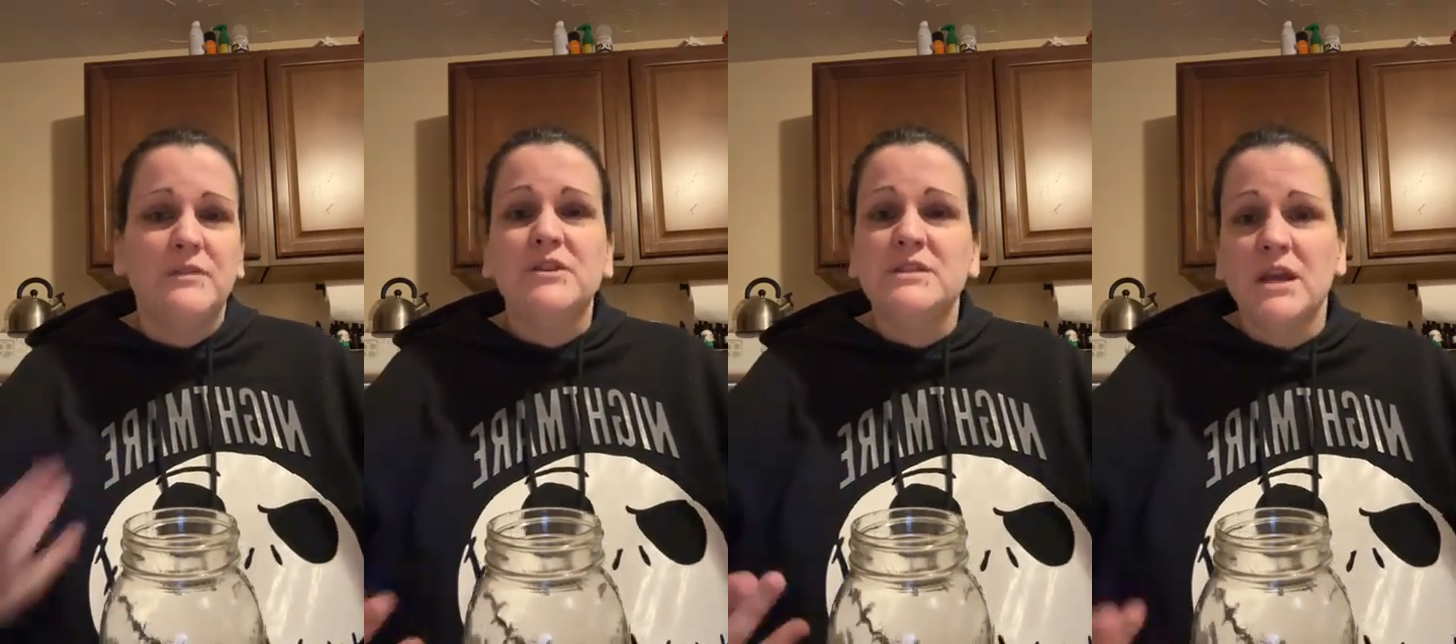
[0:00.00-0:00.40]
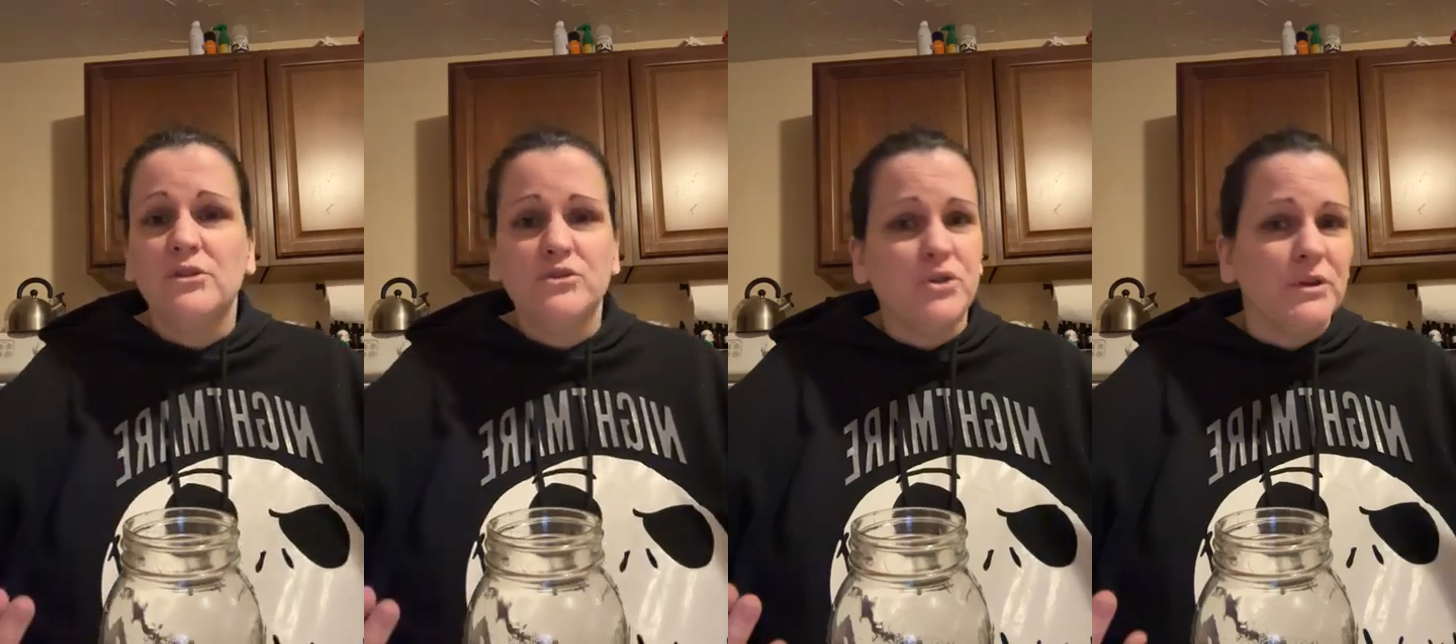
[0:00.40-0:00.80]
safety
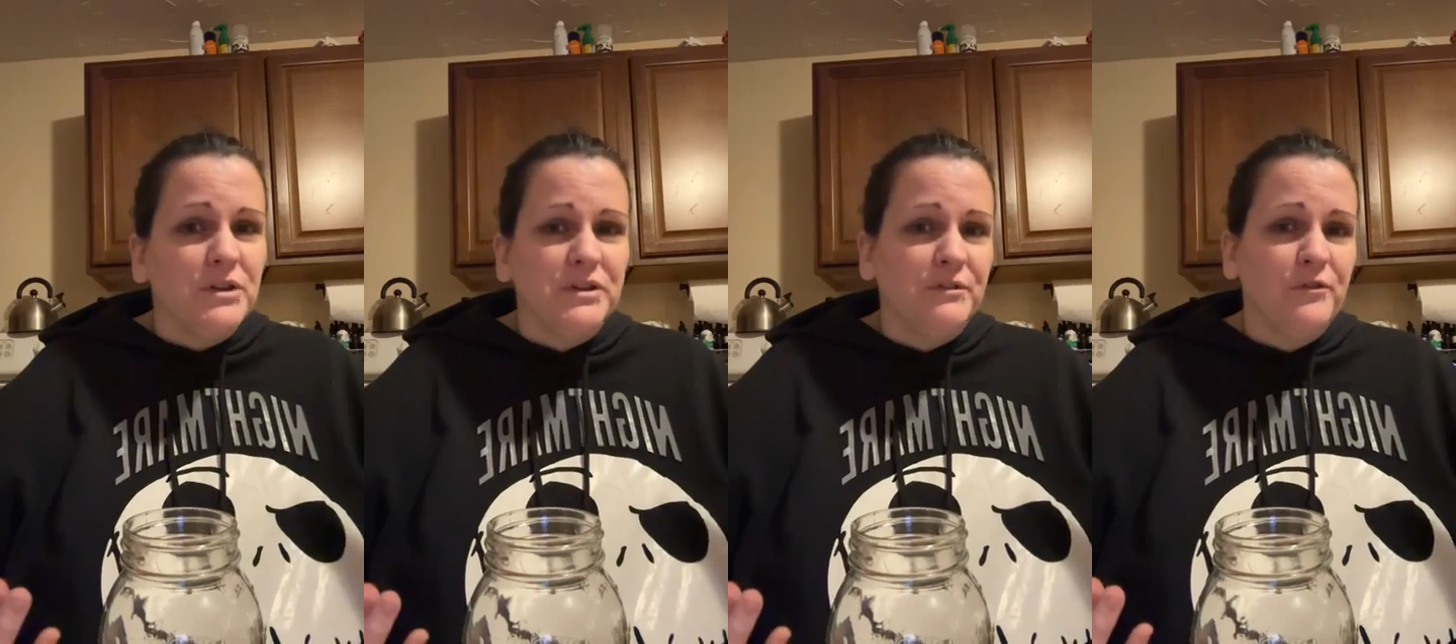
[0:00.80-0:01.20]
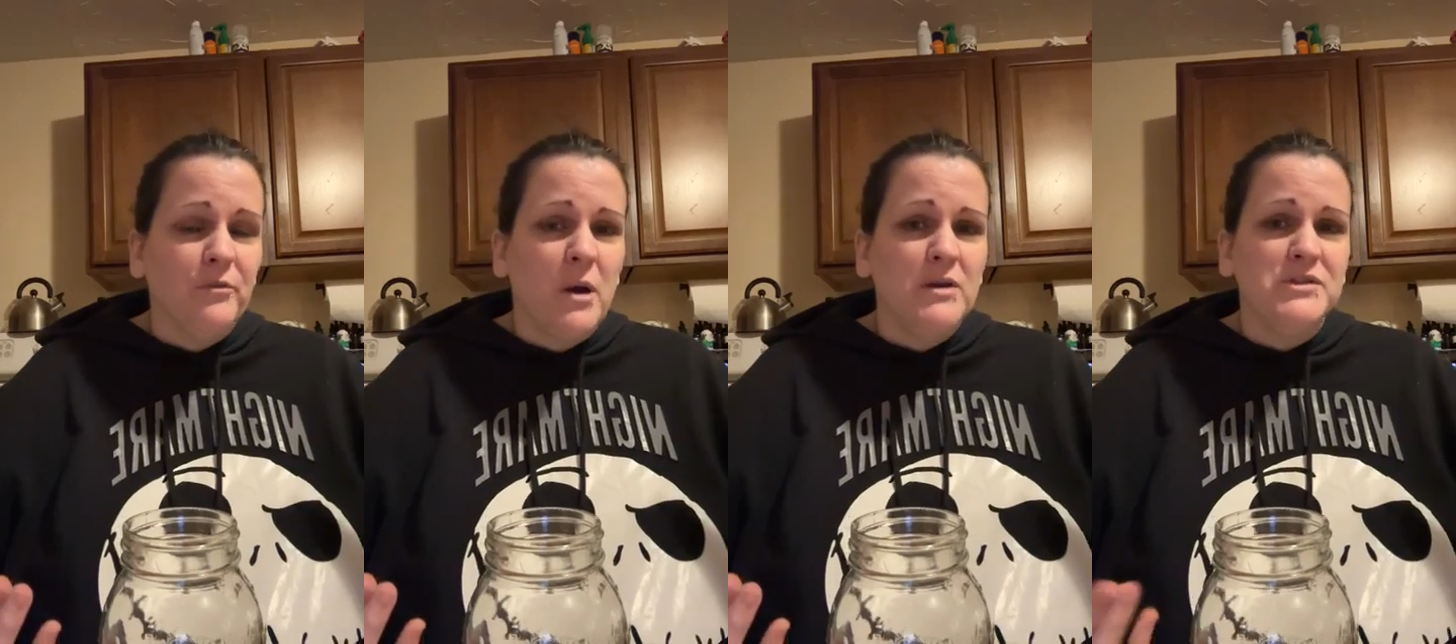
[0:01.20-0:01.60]
standards are a little
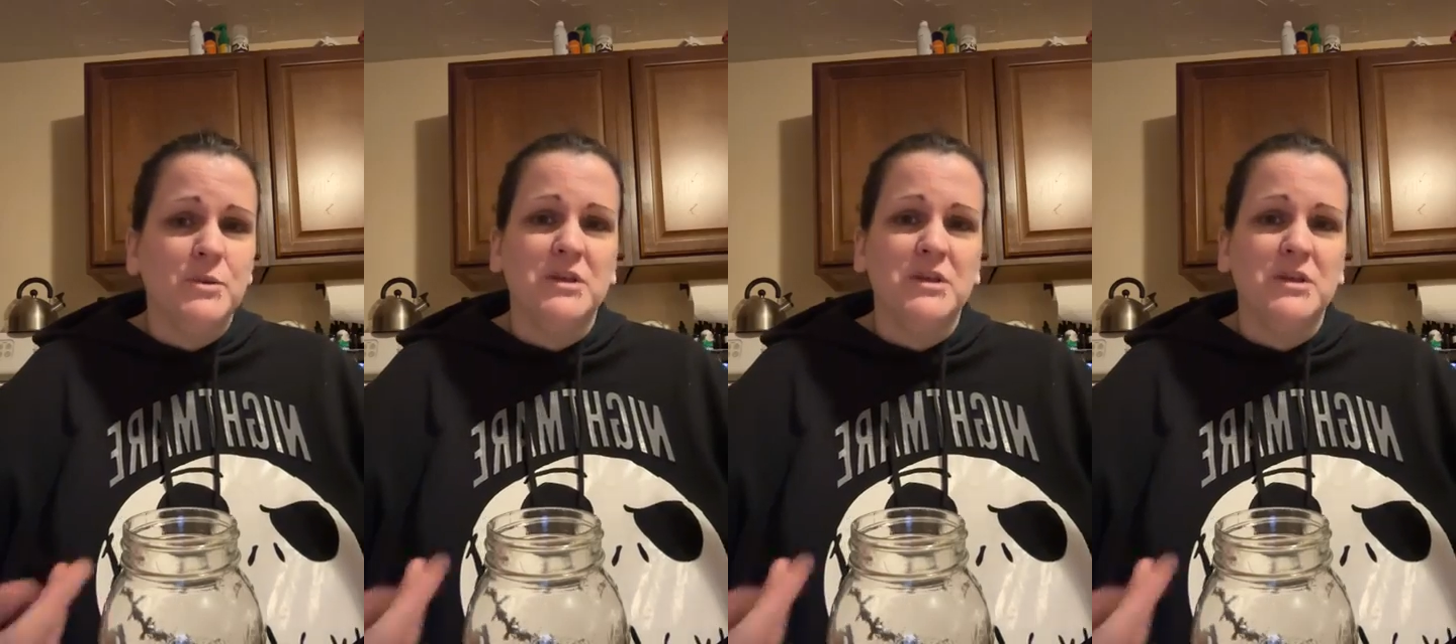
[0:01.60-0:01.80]
different from ours.